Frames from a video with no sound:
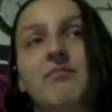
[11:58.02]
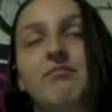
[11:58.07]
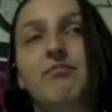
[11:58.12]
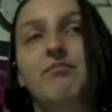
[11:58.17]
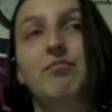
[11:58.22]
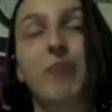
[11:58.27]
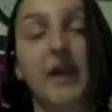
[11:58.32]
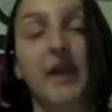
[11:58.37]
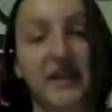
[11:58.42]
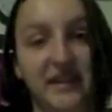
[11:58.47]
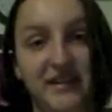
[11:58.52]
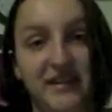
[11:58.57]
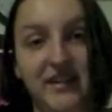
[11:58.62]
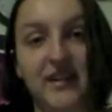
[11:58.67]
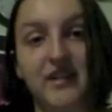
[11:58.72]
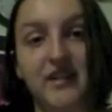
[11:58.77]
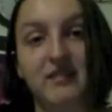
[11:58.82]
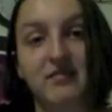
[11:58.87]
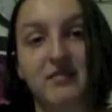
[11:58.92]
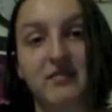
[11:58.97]
But it
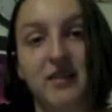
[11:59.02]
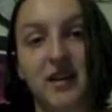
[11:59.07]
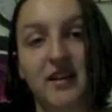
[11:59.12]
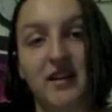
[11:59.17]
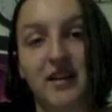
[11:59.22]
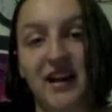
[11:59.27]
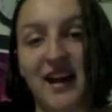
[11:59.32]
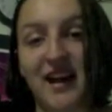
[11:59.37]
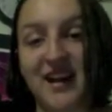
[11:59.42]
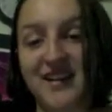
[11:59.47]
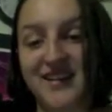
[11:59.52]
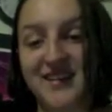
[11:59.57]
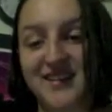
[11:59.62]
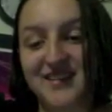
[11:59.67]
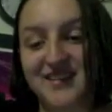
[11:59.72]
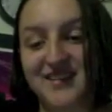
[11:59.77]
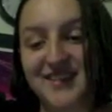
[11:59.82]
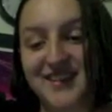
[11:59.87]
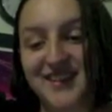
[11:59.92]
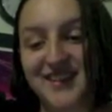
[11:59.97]
did,
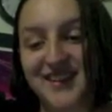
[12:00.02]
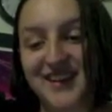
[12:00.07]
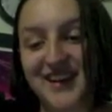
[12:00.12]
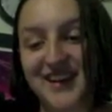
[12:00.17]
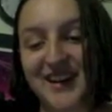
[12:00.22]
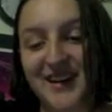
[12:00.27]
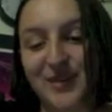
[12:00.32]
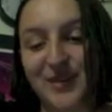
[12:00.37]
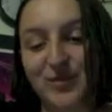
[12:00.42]
and it